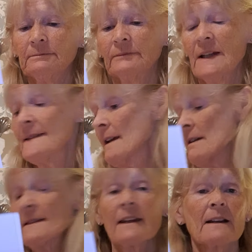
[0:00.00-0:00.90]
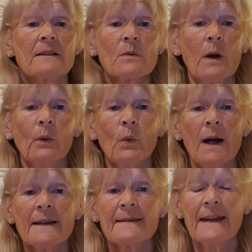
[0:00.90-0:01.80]
He's asking as well,
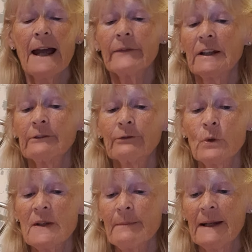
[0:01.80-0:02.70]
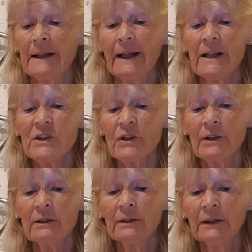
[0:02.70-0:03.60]
why is he having enforced
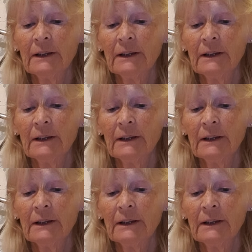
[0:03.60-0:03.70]
medication?